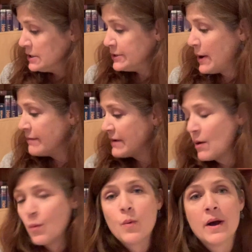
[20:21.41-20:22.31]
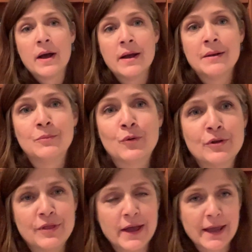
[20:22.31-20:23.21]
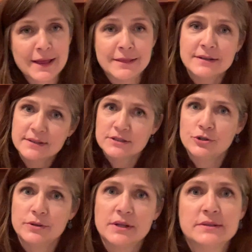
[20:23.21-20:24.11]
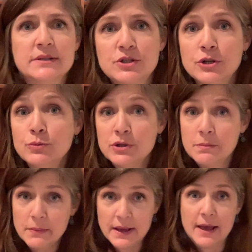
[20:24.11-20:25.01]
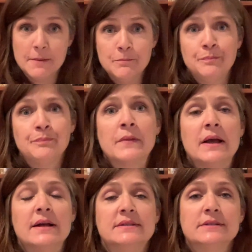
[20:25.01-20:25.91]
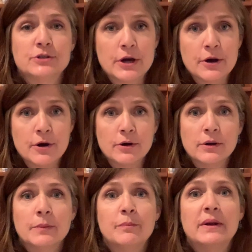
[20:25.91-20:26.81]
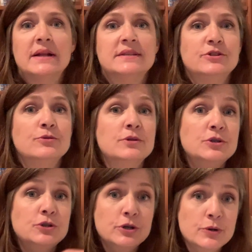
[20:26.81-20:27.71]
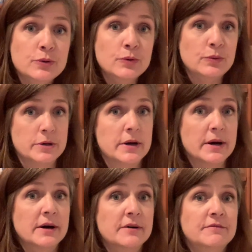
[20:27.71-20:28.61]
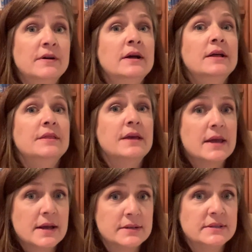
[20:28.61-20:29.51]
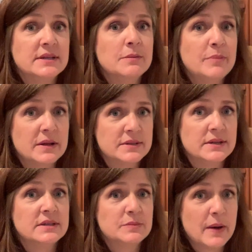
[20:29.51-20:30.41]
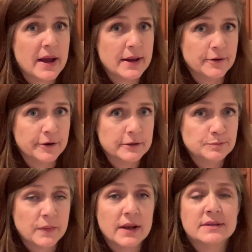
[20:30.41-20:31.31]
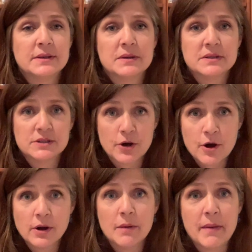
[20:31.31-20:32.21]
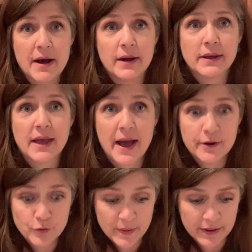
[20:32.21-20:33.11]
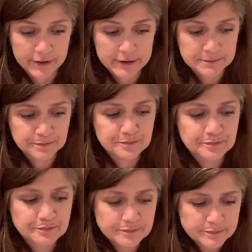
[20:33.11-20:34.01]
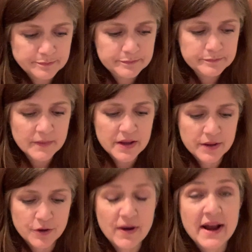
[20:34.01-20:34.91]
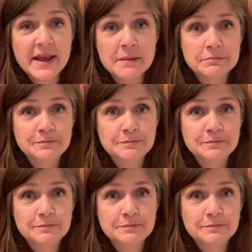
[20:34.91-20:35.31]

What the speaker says: So I've got one more thing, and this is new to me. It's a song, but it's to the tune of the Itsy Bitsy Spider, and it's a song about a caterpillar. You ready?